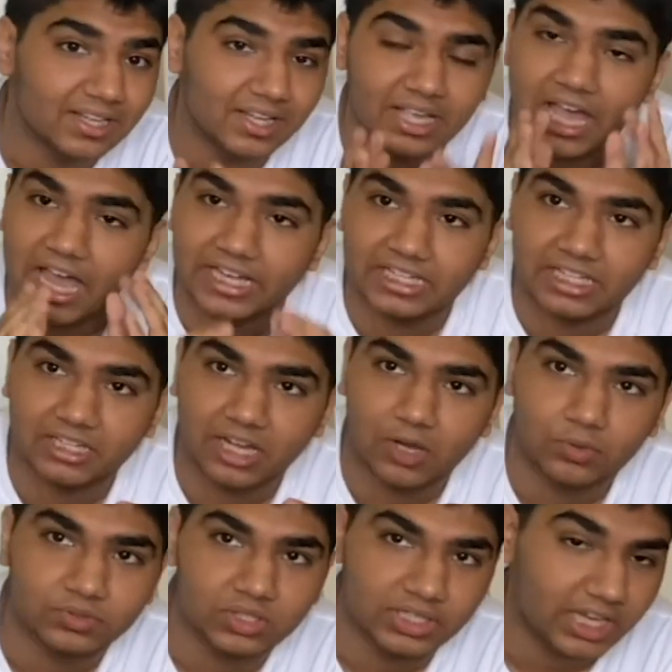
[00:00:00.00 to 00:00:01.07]
I was
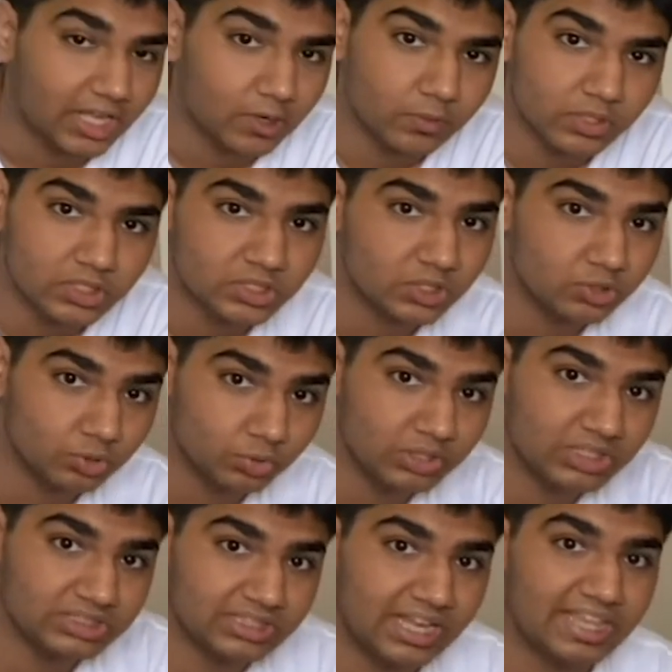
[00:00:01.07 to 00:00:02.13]
like, I don't need to do this.
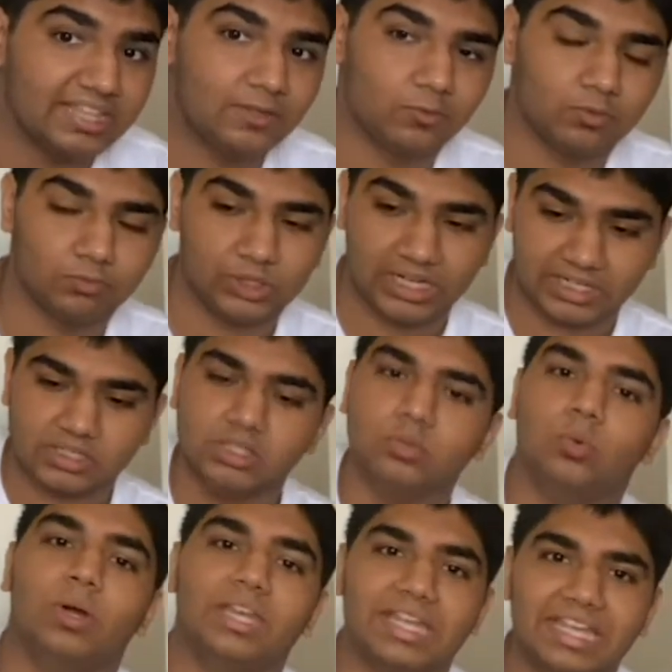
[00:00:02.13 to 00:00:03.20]
And then when we actually
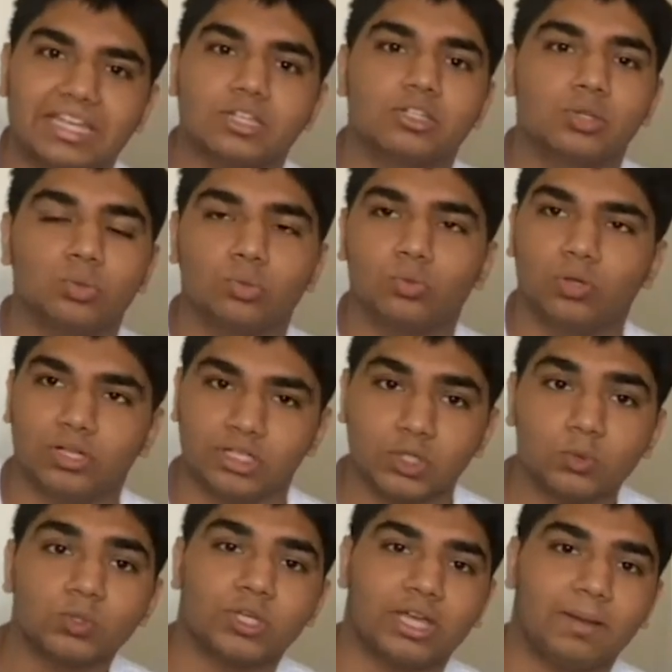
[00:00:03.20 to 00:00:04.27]
went into a new
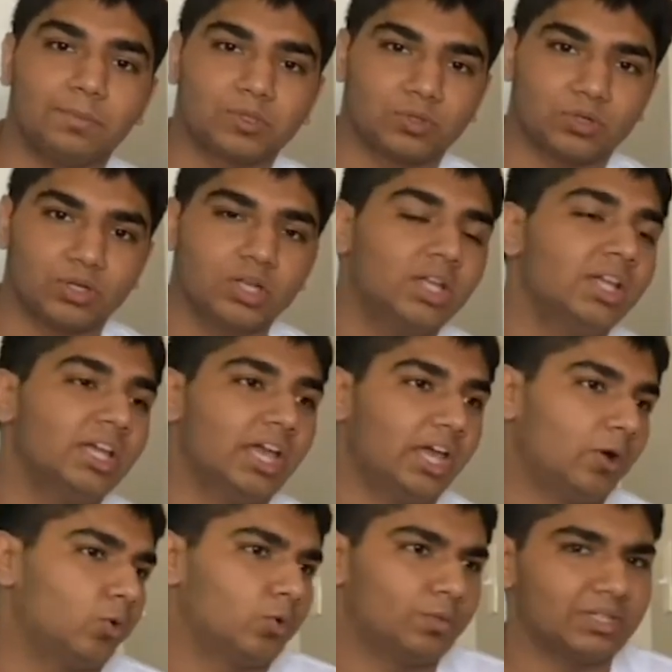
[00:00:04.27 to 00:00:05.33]
chapter or
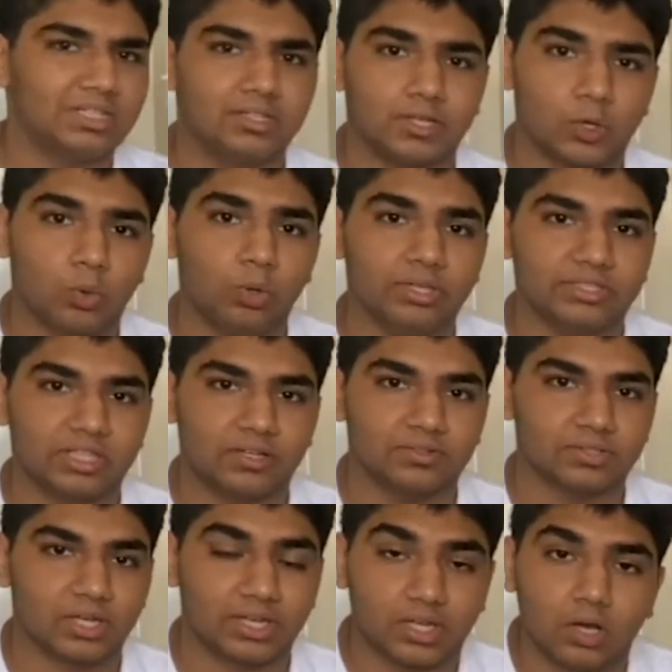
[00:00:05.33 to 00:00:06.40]
we did a quiz, I was
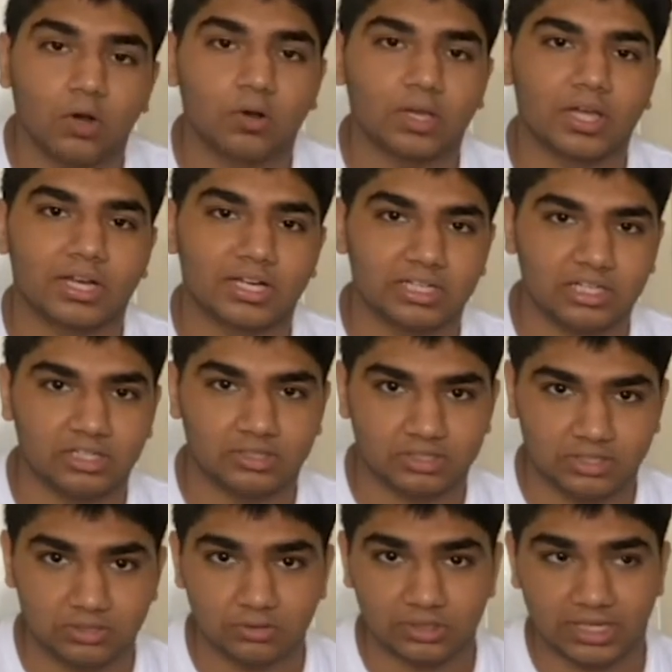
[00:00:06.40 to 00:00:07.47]
like, oh God, I needed to do
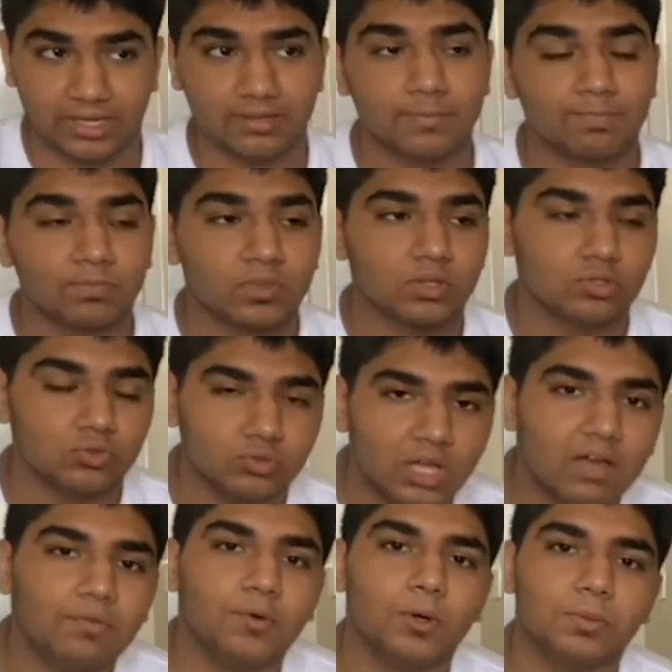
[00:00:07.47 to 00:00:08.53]
that. Do not
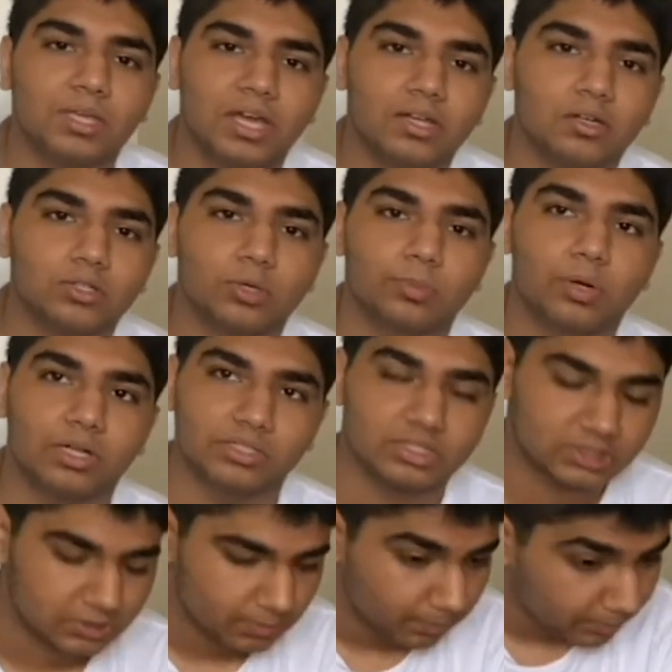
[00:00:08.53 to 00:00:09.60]
fall behind on your projects.
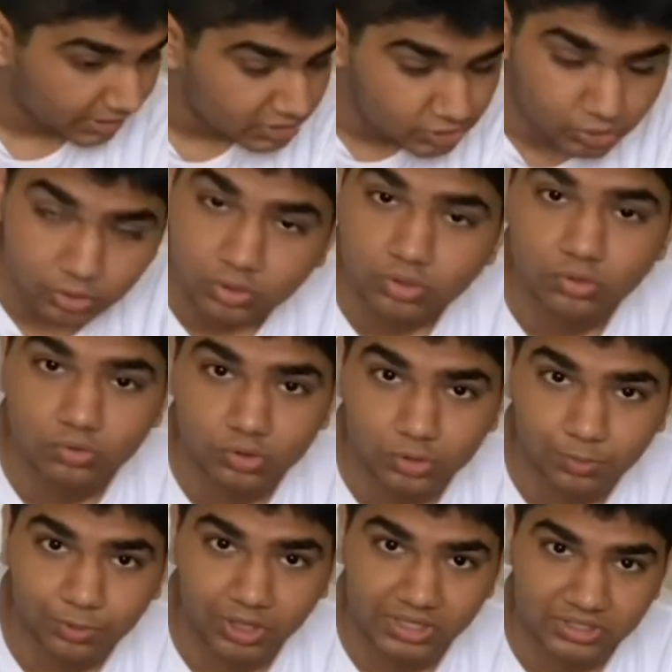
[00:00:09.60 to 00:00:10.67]
Make sure you do your
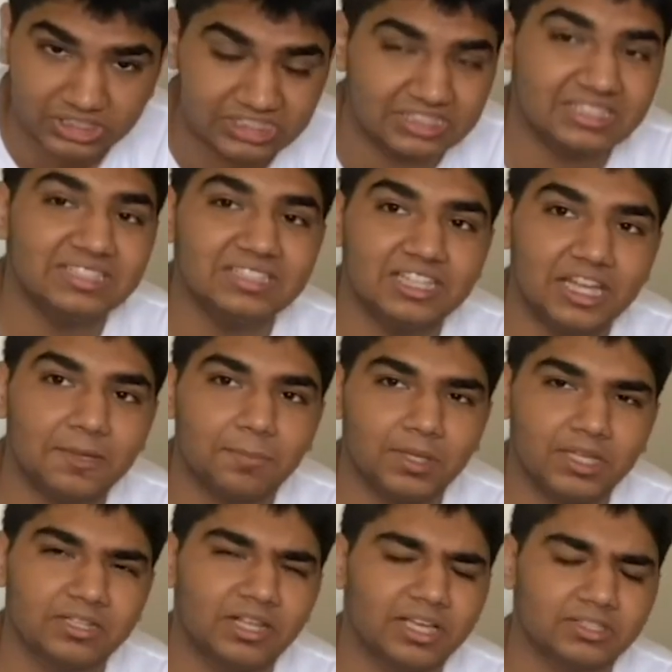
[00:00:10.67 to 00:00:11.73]
projects. This is an AP
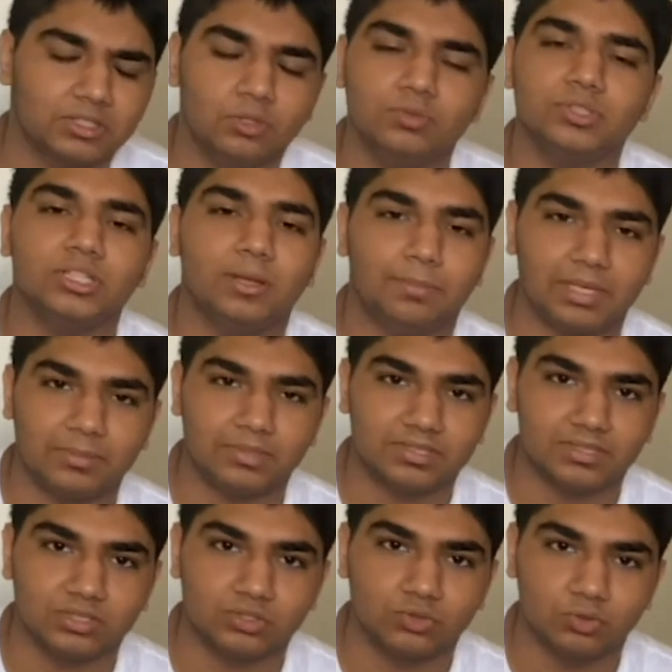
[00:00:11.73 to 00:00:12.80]
class. No one's going to babysit
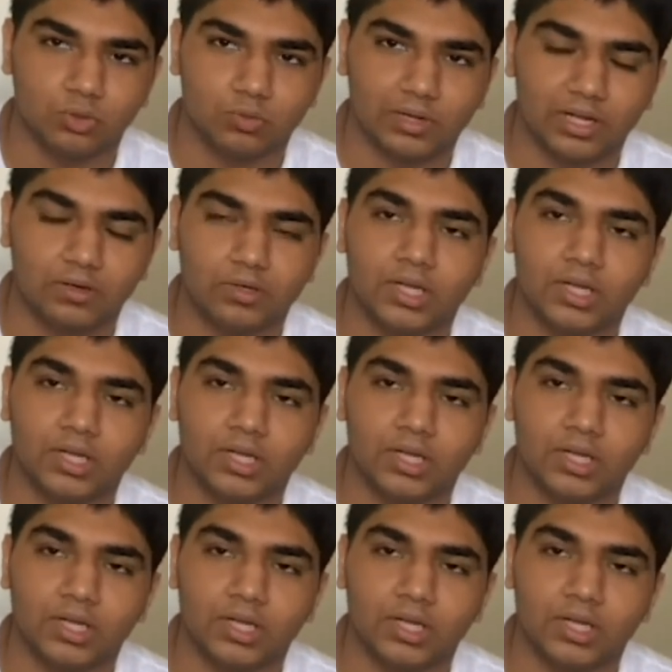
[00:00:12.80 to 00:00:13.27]
you around.